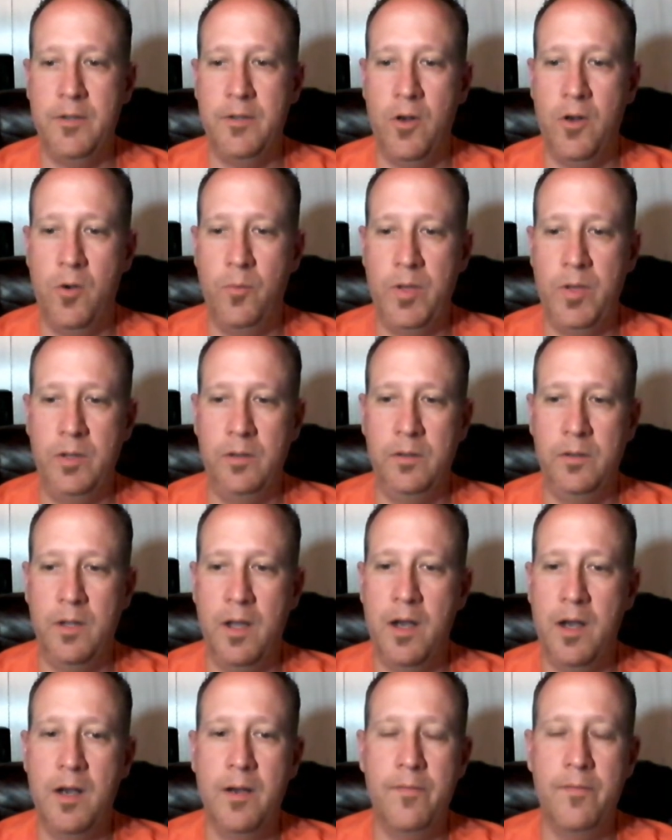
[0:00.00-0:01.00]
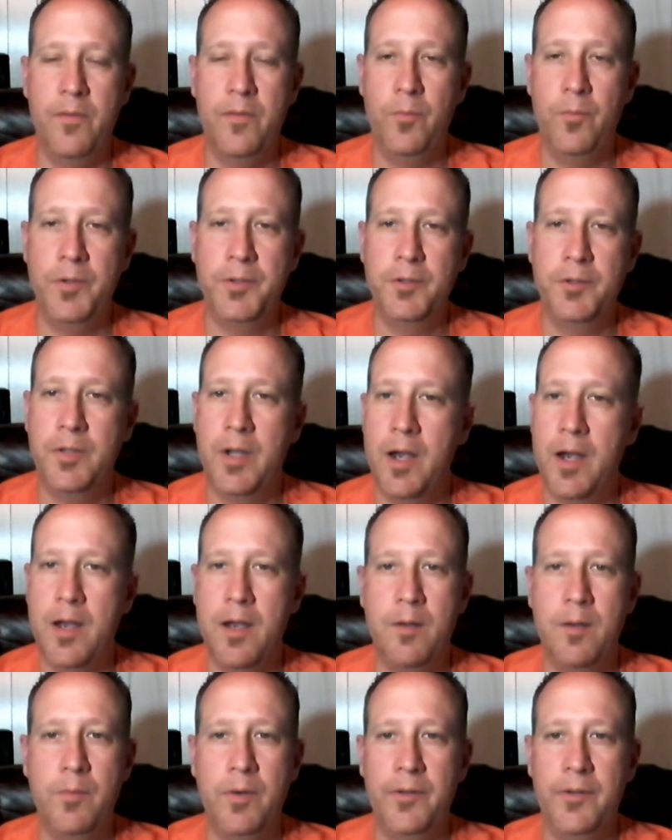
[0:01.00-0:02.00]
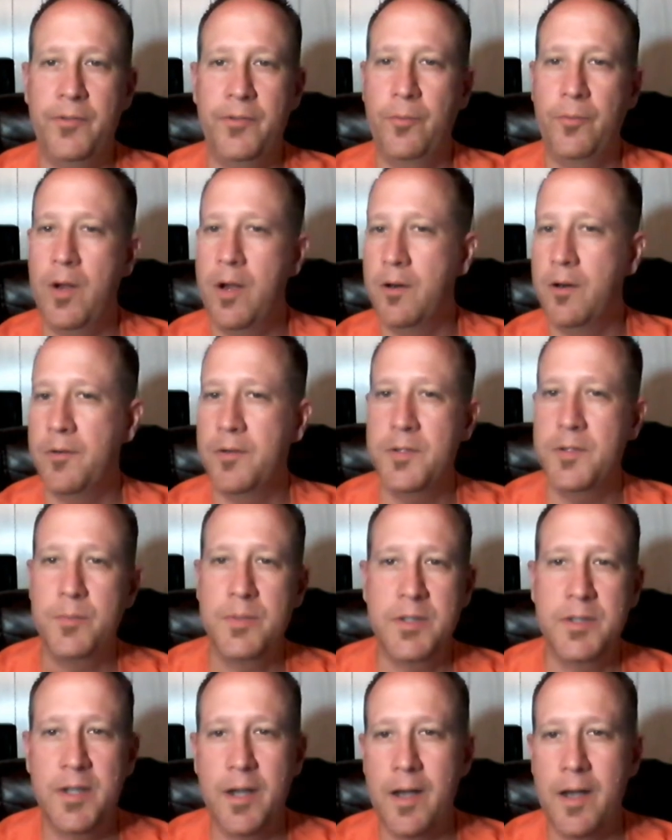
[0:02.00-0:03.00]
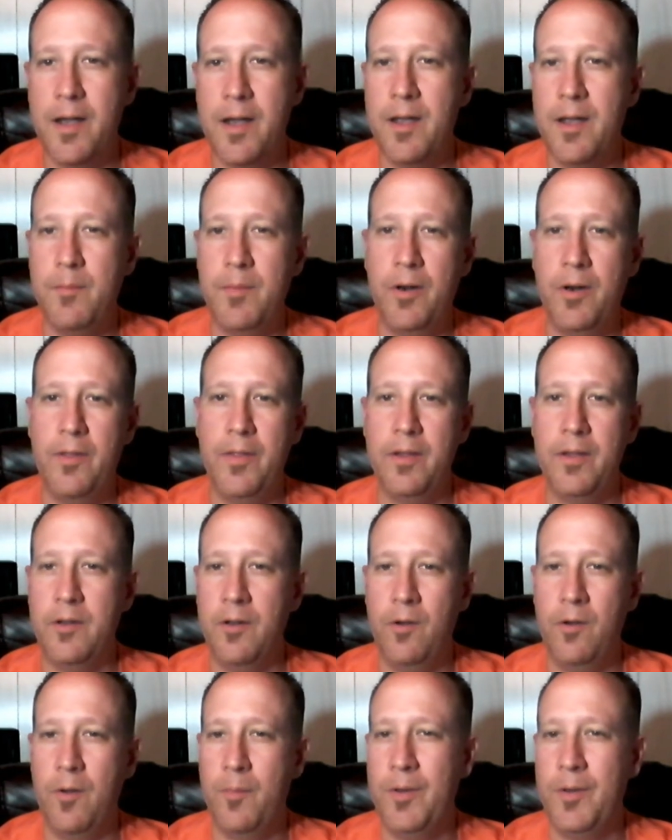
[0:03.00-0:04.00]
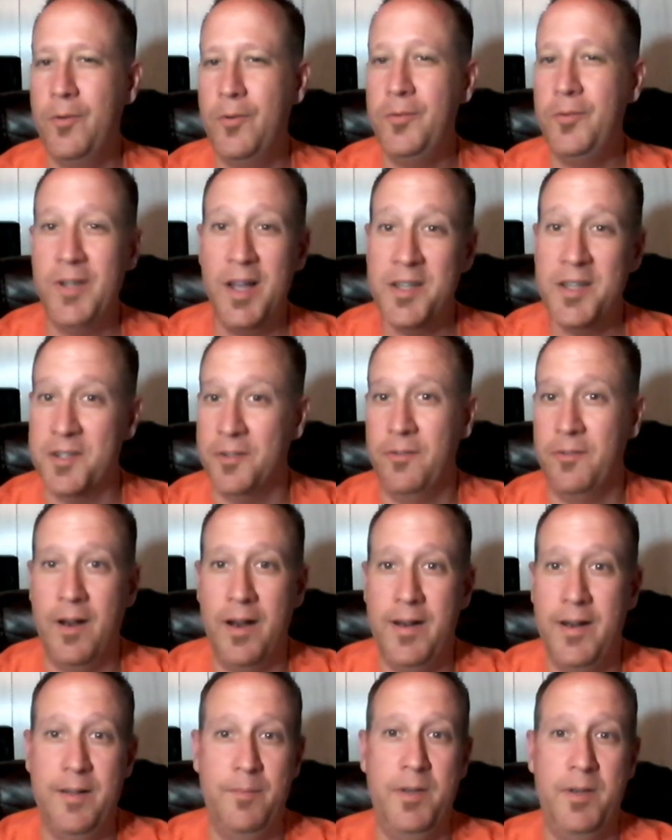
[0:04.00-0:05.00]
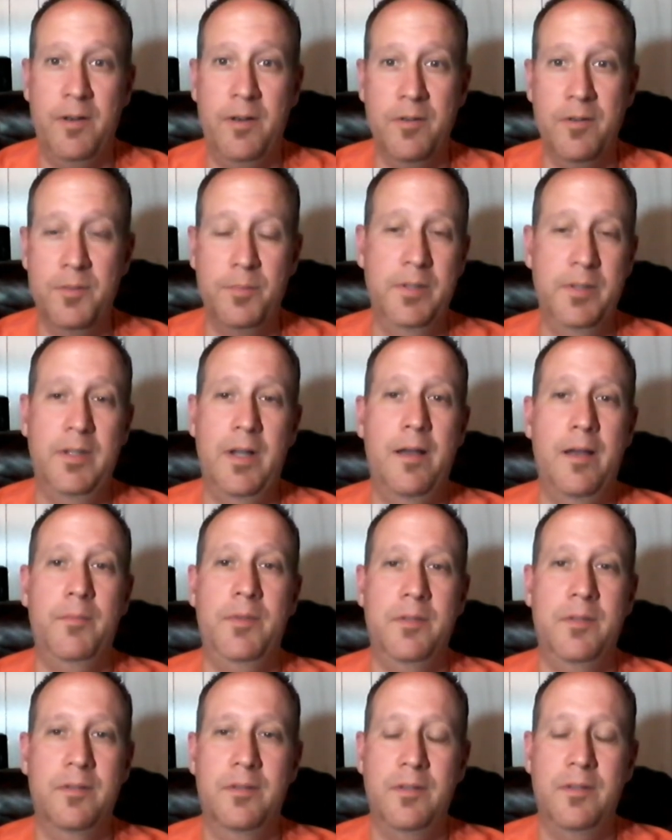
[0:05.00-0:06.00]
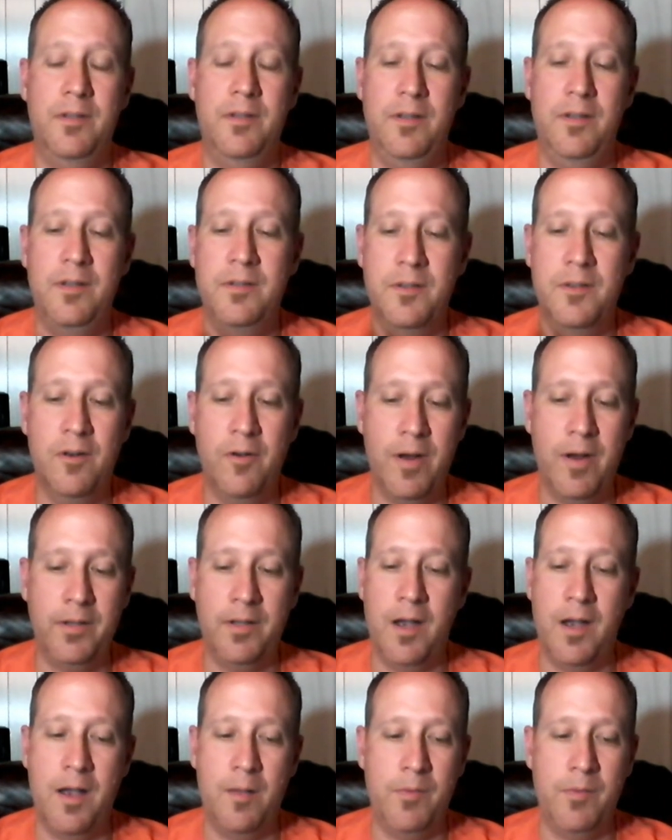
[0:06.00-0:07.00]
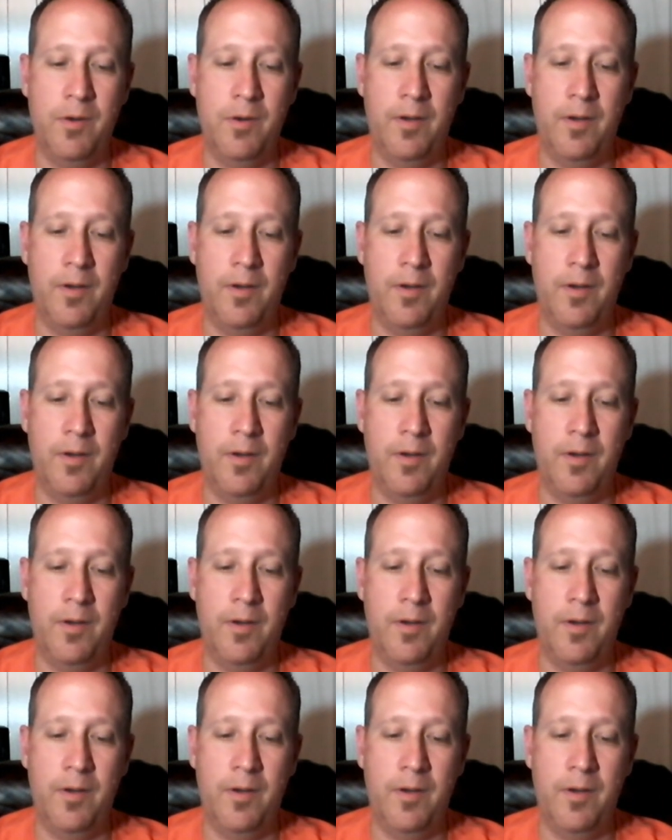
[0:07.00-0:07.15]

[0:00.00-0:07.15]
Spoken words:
We love the winter time when it's around Christmas time and all that. Who doesn't, right? Christmas time is a great time.